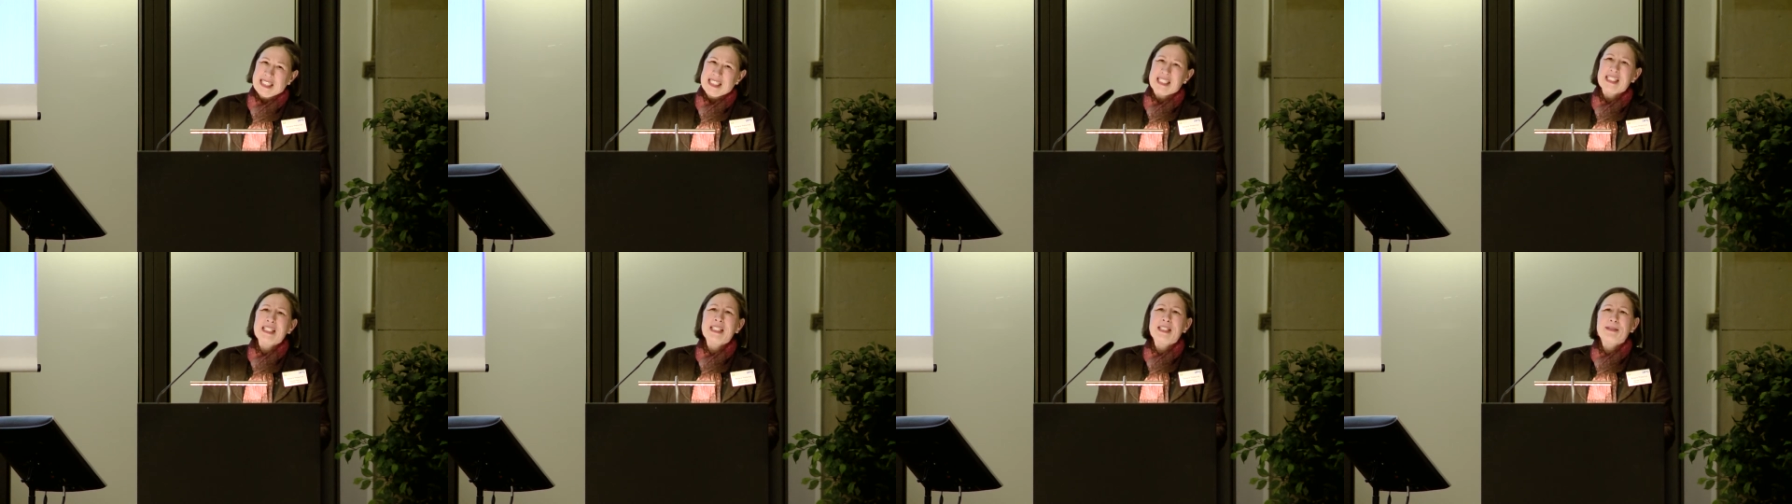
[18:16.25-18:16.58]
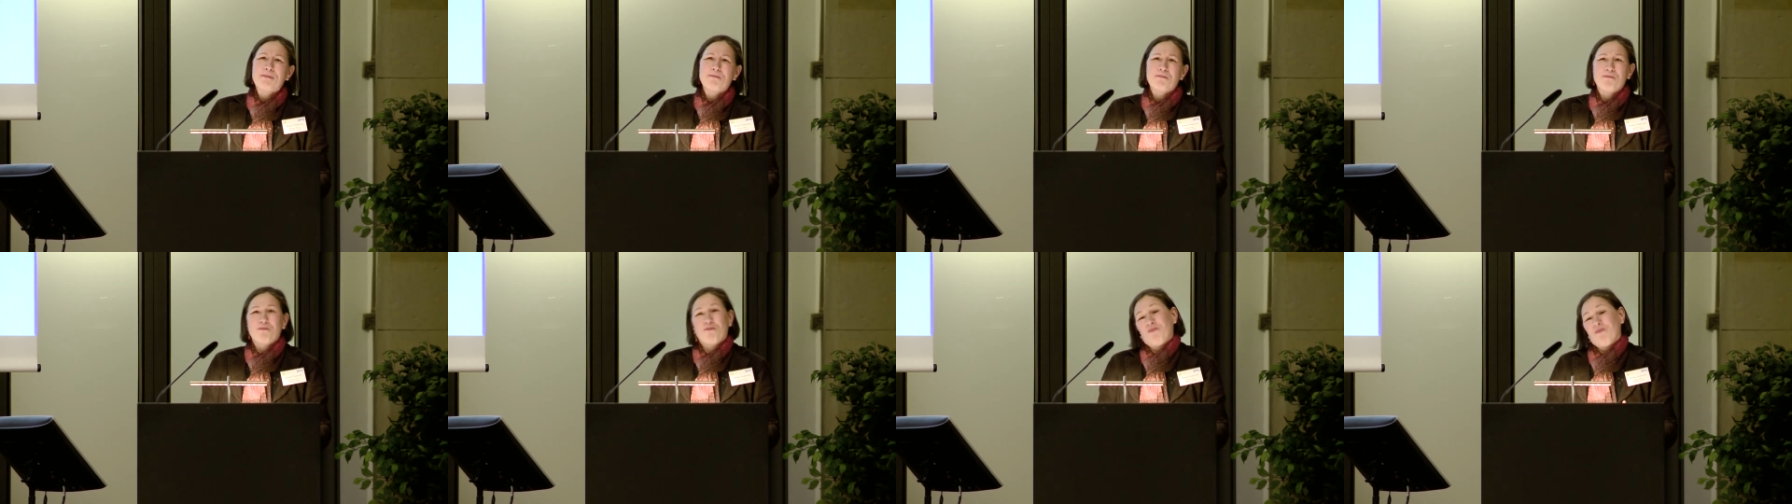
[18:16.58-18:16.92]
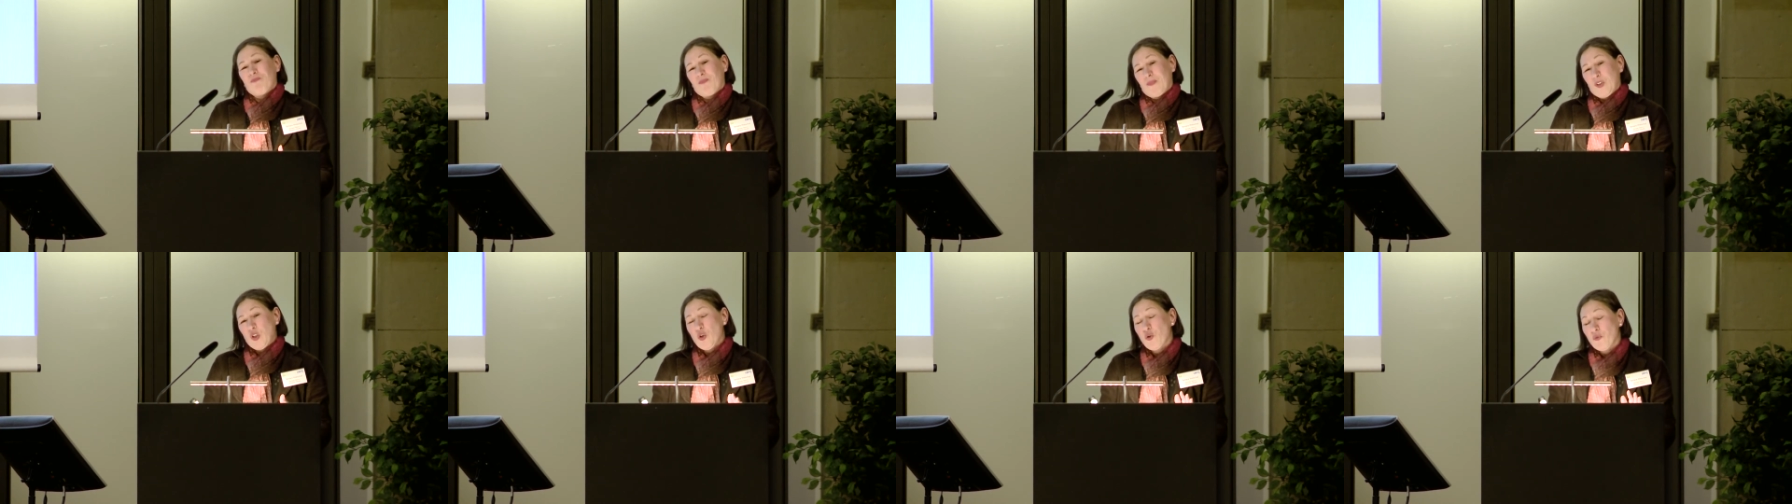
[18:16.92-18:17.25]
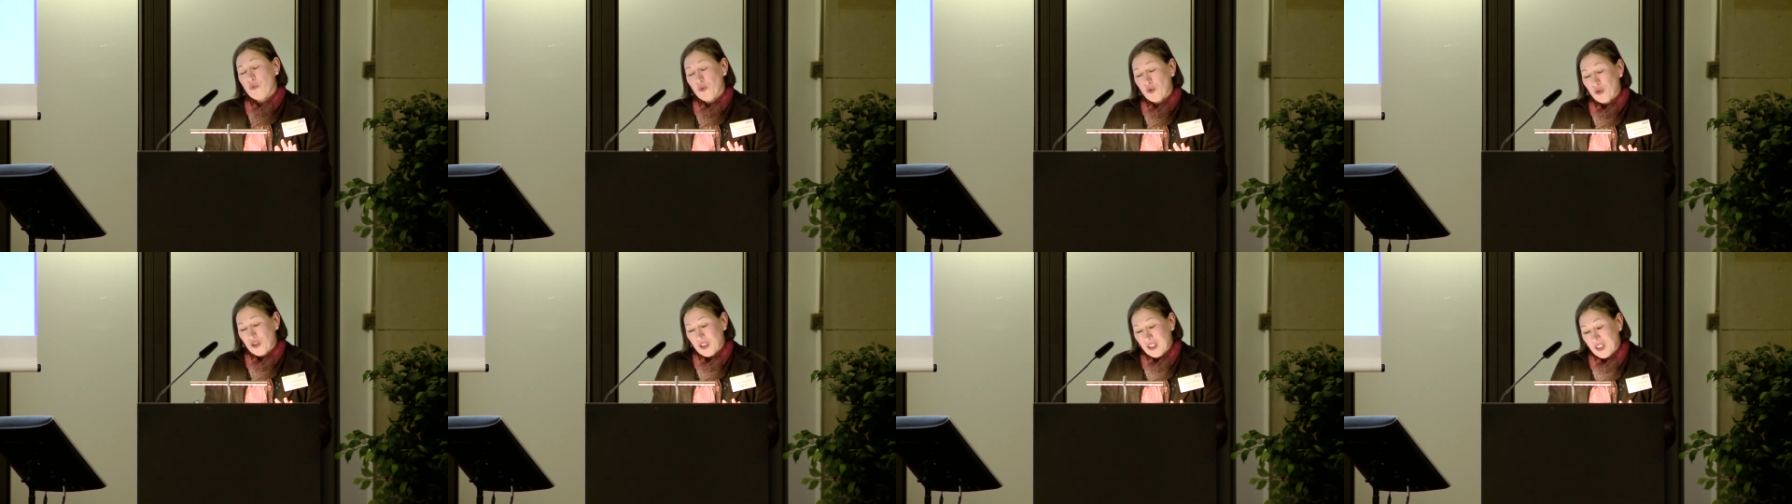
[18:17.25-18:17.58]
Um,
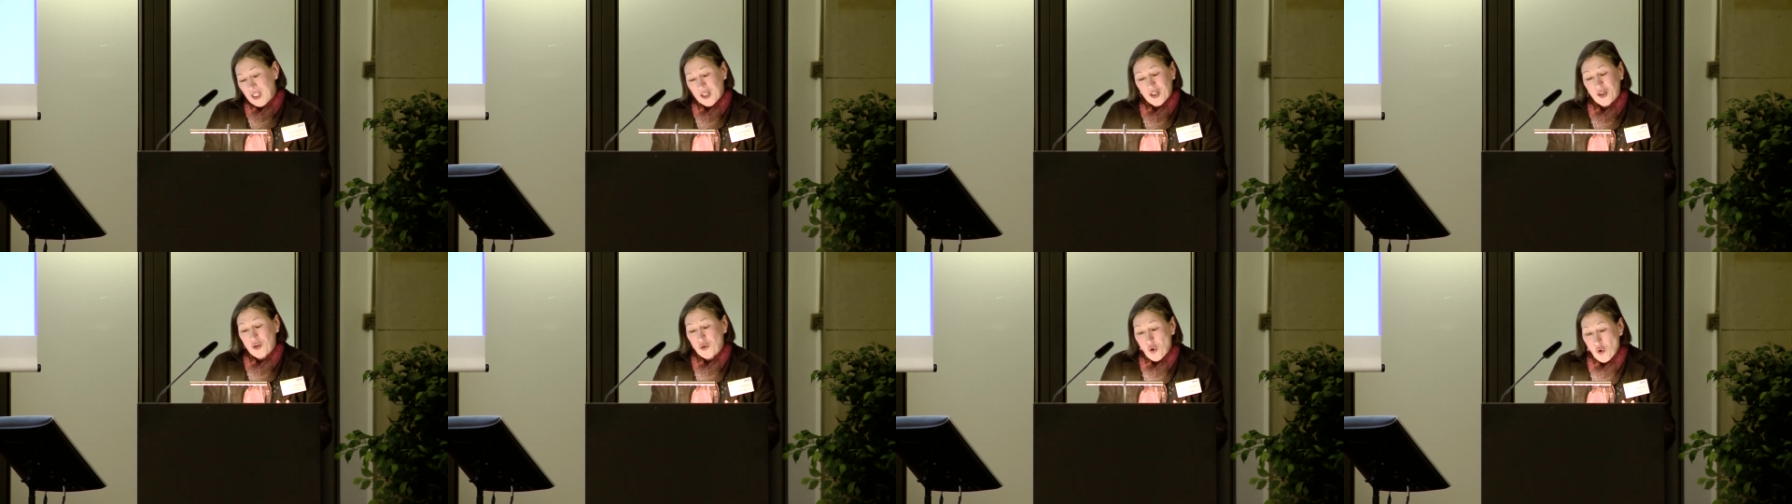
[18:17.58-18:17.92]
universities are not